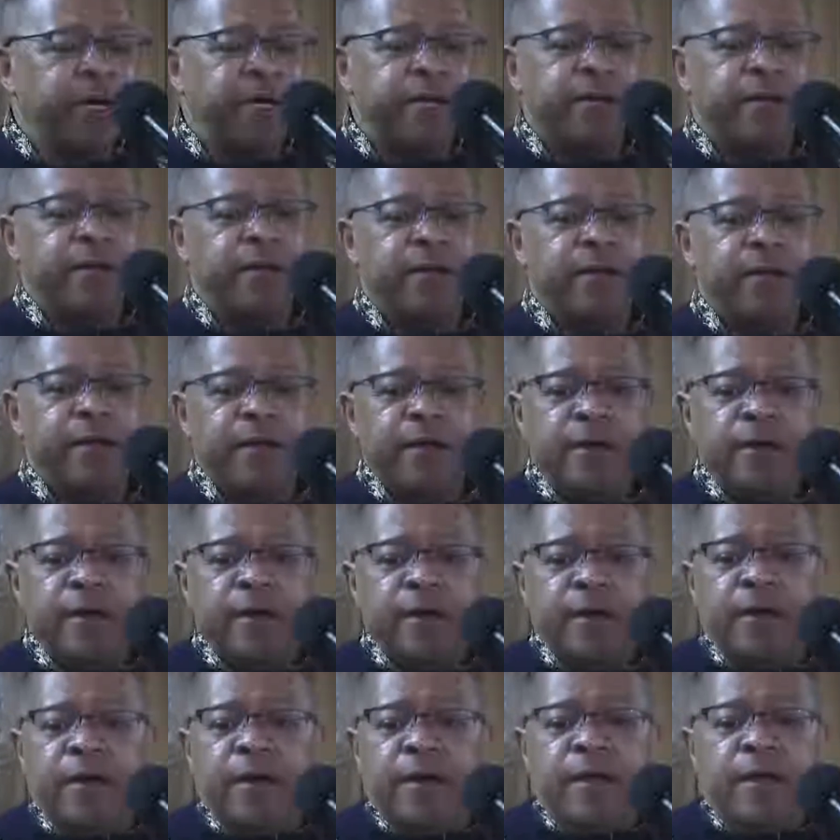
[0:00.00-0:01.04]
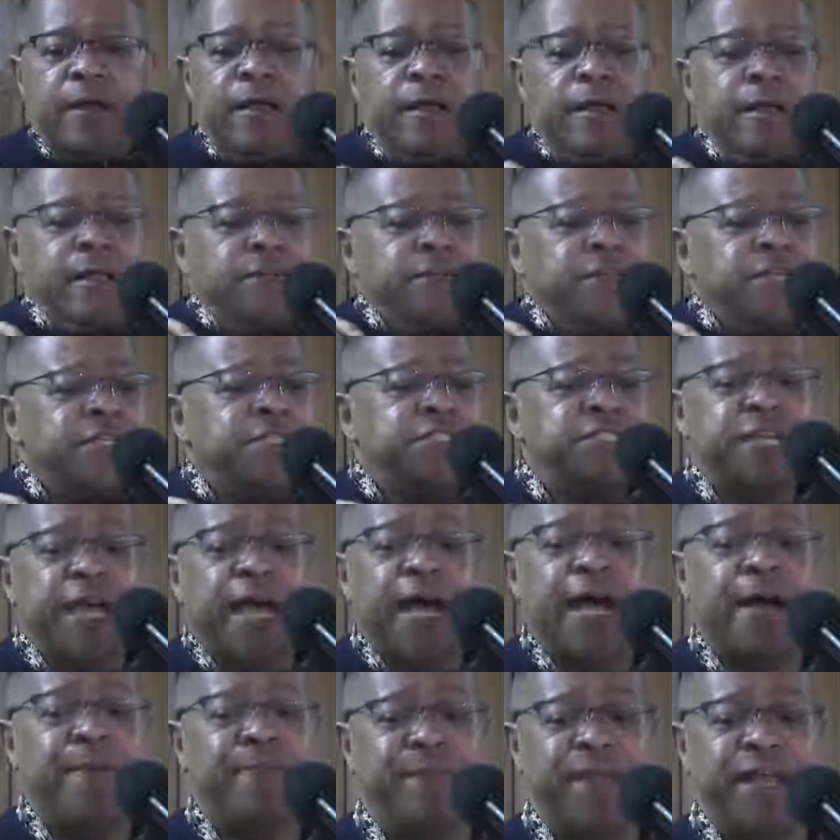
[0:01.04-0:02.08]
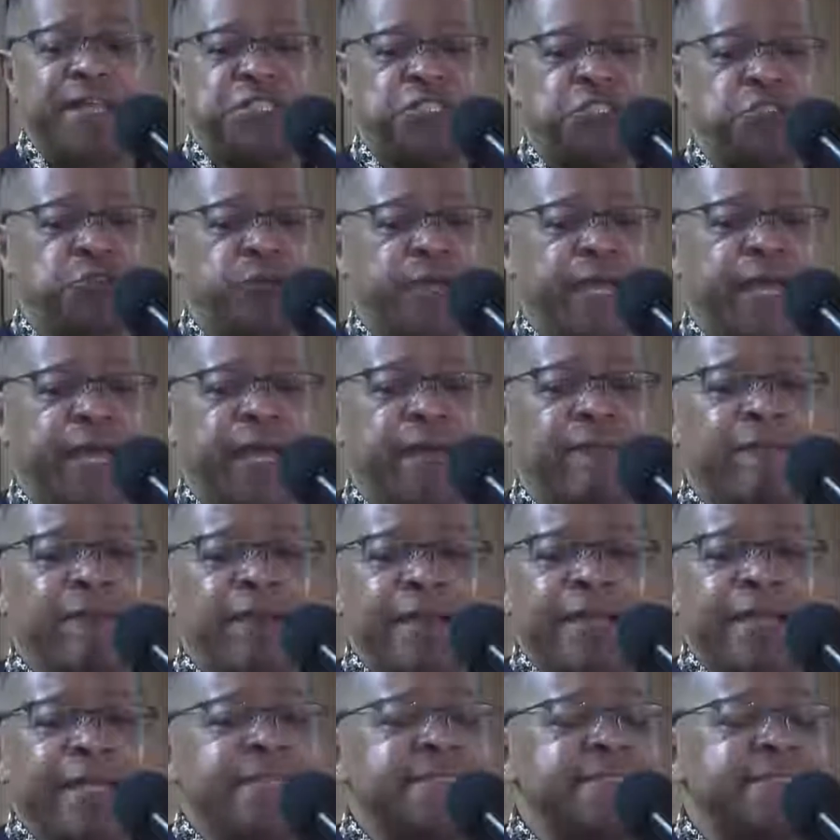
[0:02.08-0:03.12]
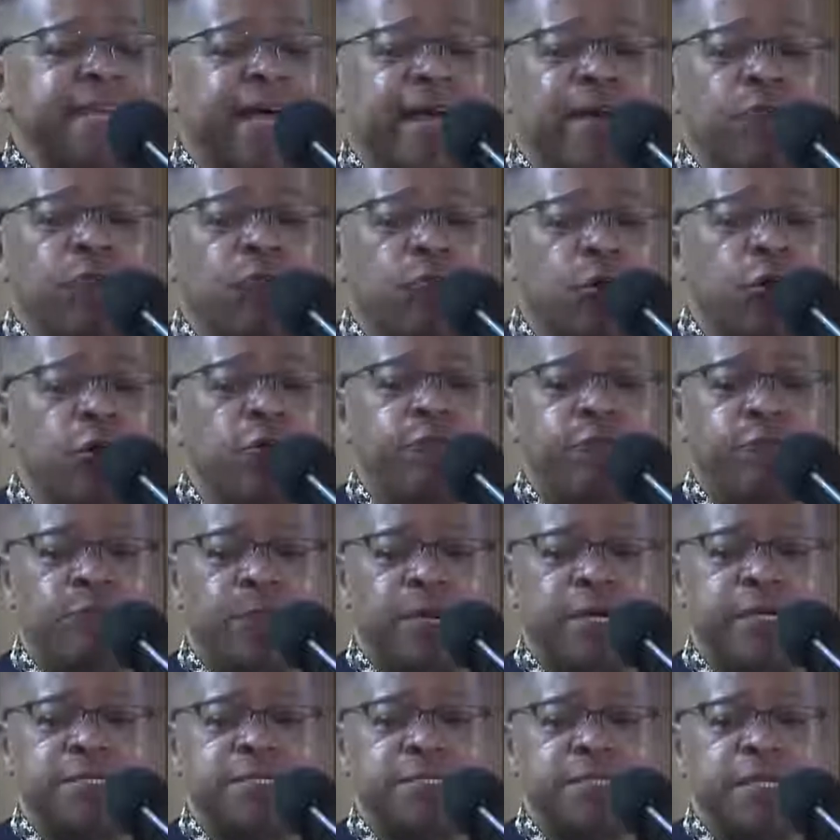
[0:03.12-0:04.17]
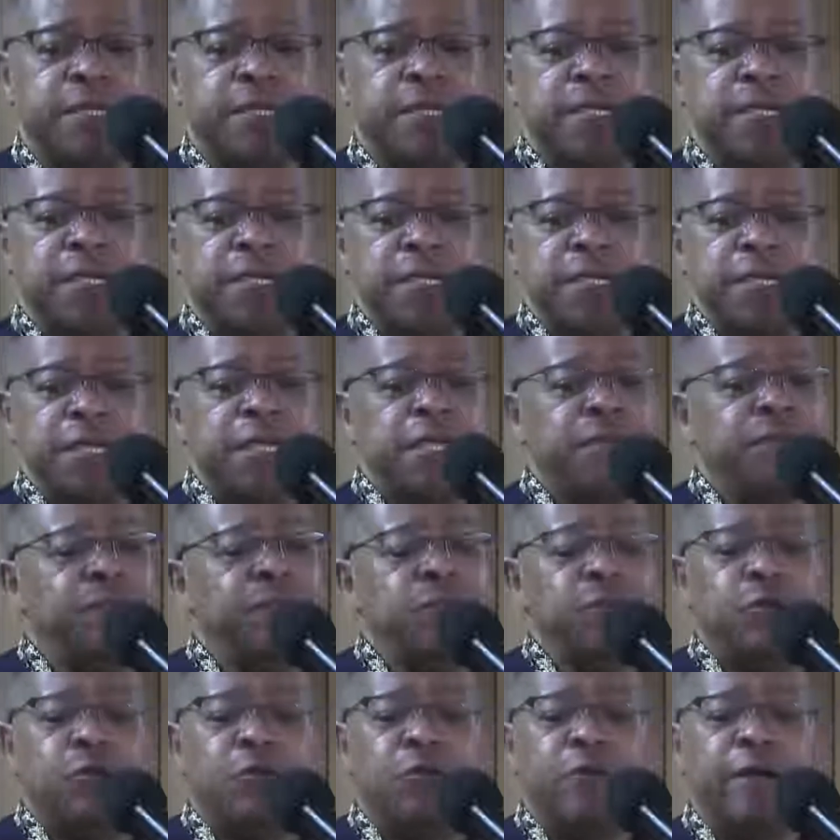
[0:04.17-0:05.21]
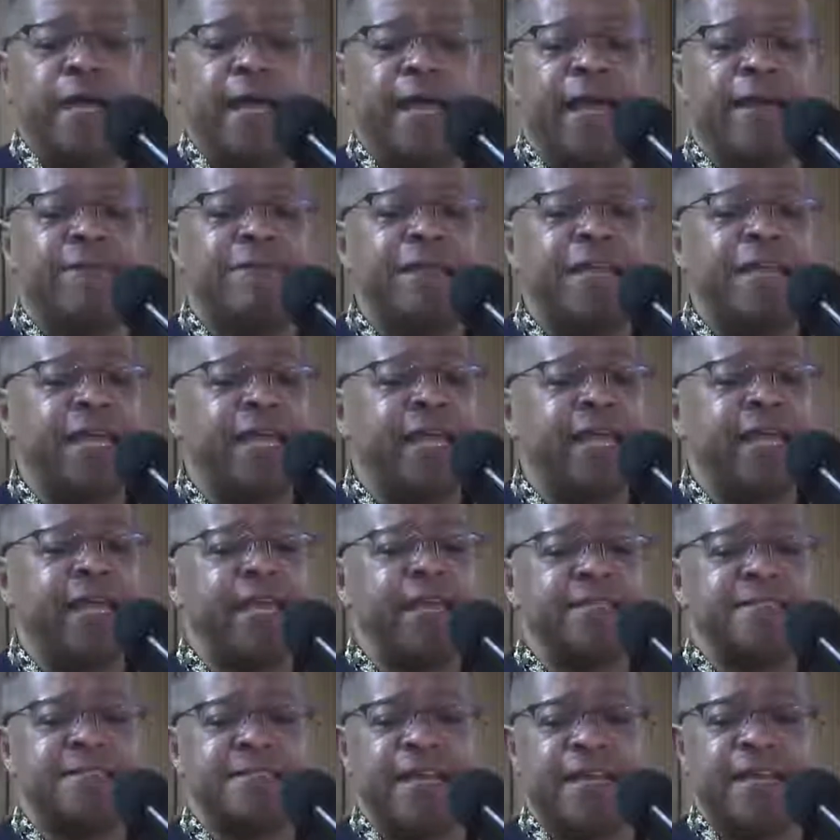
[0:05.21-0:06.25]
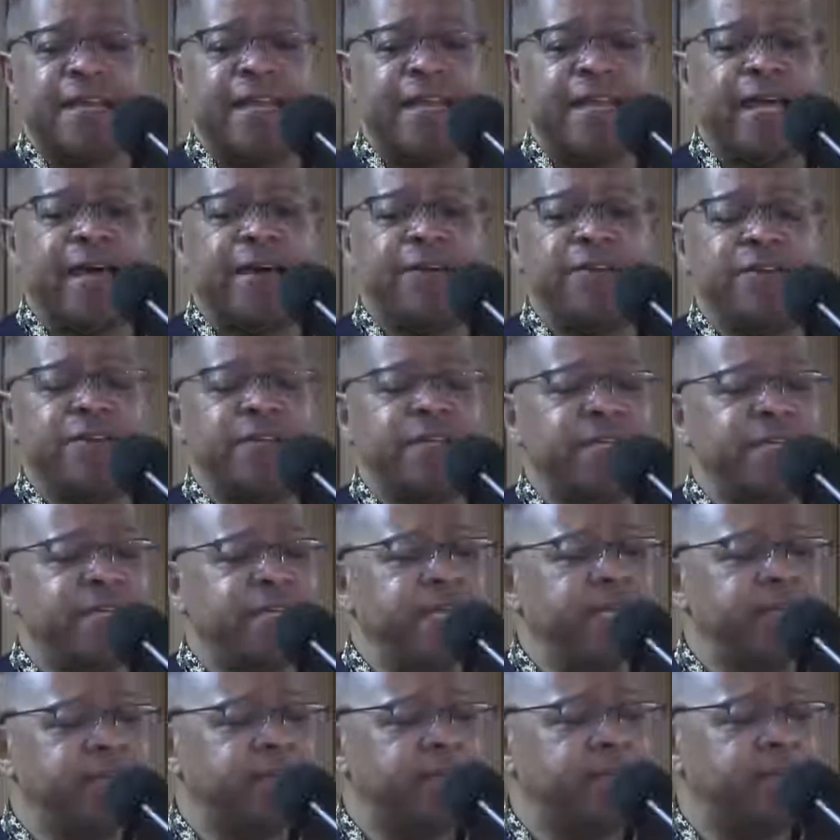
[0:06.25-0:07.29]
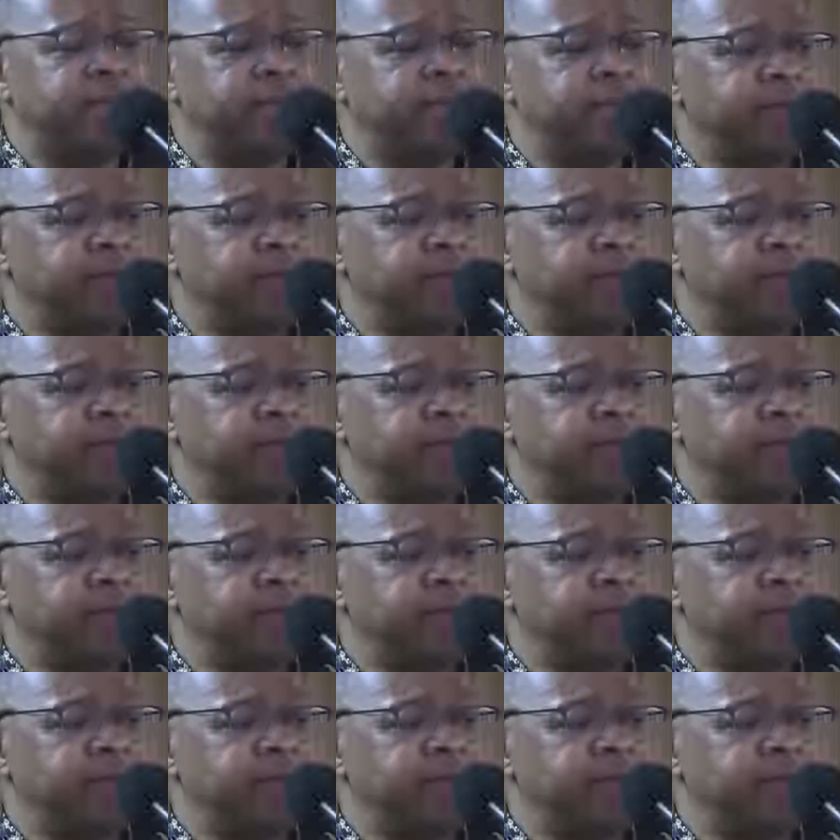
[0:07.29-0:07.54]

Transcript: But the job that you have is not worth much if you don't have legs that allow you to get there.